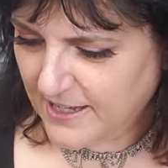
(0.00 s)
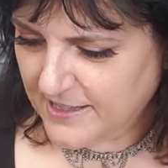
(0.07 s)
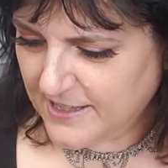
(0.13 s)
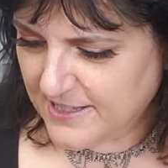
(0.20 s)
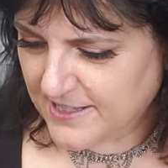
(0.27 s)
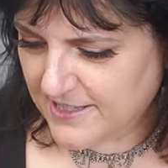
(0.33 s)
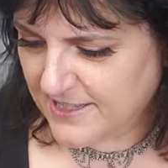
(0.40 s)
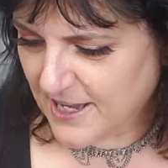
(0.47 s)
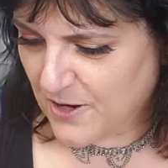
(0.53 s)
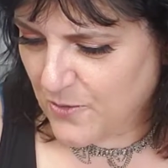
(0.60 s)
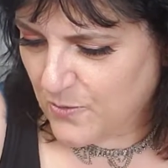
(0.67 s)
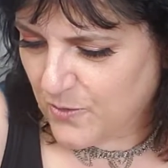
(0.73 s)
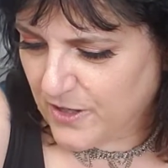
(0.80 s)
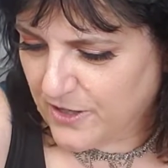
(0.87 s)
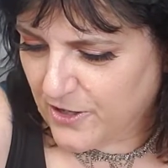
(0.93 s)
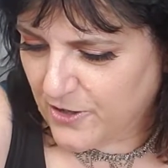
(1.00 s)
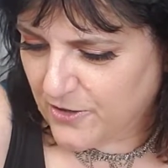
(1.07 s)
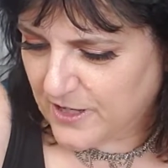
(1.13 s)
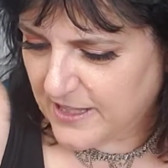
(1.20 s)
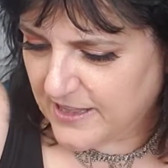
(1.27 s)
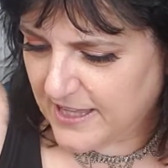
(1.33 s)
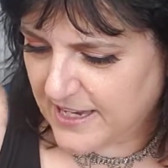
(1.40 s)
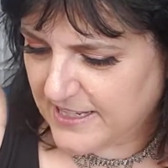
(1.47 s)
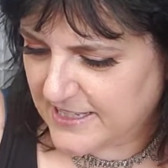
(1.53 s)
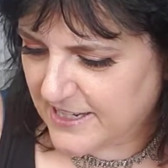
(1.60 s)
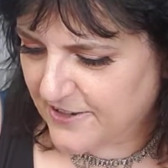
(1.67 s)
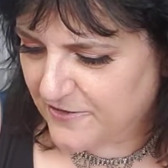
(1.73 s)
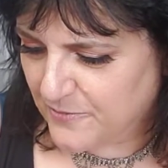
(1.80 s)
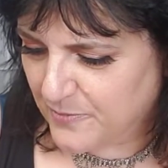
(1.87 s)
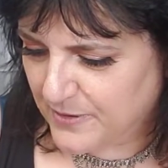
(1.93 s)
This is a Willow
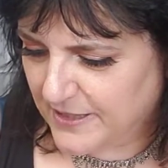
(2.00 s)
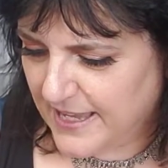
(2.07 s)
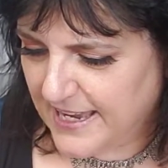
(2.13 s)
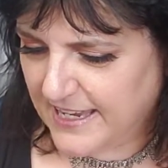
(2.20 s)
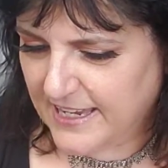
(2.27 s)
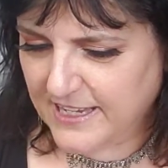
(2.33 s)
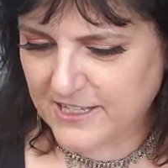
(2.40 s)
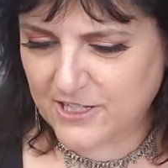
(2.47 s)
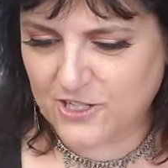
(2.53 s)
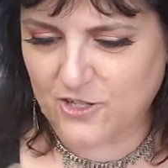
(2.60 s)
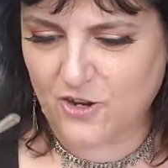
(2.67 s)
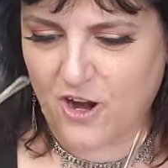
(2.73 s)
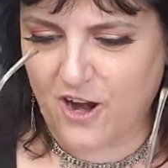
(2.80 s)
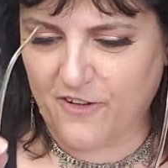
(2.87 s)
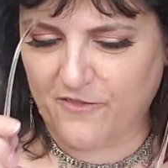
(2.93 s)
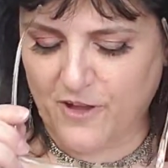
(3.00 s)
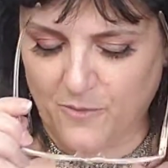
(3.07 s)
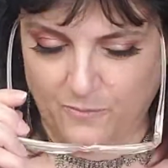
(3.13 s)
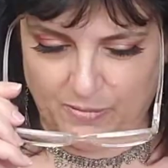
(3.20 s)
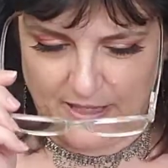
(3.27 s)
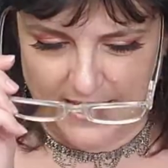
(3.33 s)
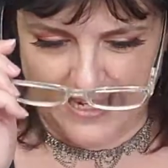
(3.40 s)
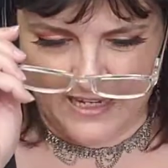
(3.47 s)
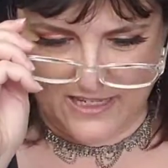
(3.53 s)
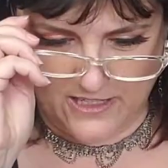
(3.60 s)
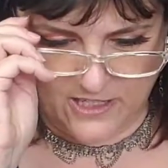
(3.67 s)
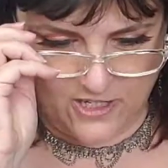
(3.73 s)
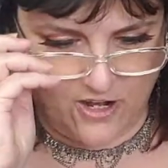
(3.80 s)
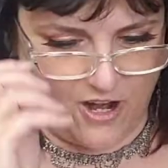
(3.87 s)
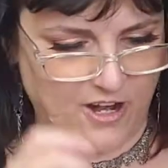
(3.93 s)
Collective blanket scarf. A blanket
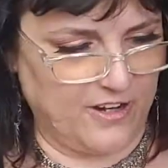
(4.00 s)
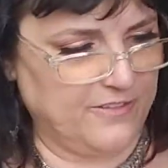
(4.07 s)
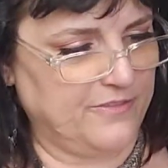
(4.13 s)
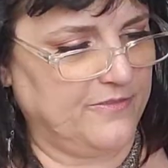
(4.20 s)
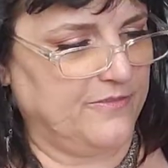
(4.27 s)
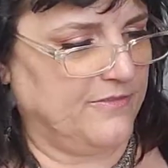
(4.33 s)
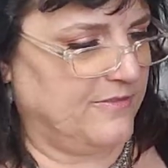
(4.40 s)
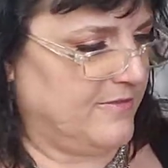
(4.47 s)
scarf.